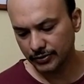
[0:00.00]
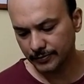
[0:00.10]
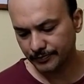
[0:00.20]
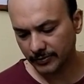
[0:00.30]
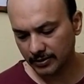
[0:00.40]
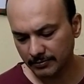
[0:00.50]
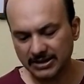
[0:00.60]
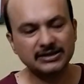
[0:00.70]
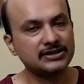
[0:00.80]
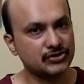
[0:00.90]

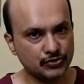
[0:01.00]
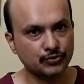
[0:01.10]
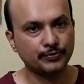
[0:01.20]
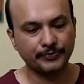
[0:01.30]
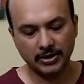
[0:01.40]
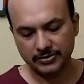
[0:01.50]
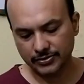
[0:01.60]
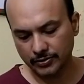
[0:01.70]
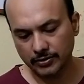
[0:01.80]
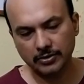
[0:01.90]
So, but it is
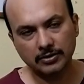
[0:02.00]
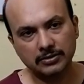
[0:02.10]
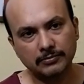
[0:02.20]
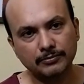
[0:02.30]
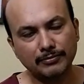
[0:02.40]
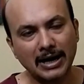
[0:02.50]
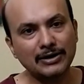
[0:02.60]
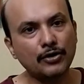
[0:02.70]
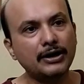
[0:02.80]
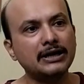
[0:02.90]
true.
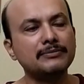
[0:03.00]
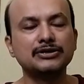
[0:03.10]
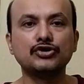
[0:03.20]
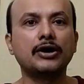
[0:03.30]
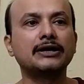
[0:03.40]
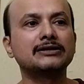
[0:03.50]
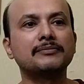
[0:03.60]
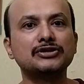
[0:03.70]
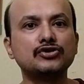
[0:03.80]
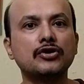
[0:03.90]
So, minority,
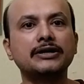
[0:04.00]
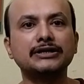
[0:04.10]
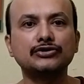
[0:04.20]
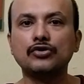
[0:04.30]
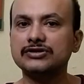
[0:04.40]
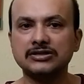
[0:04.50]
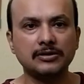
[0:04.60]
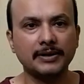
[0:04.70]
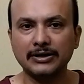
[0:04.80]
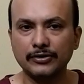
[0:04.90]
majority. The majority
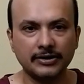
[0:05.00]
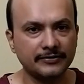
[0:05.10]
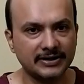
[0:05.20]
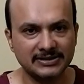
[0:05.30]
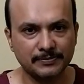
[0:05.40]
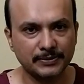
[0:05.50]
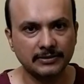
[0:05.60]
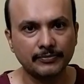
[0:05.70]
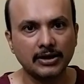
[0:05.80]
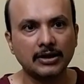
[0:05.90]
torture the minority, very
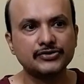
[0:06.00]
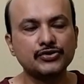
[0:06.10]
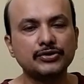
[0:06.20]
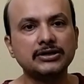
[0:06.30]
simple.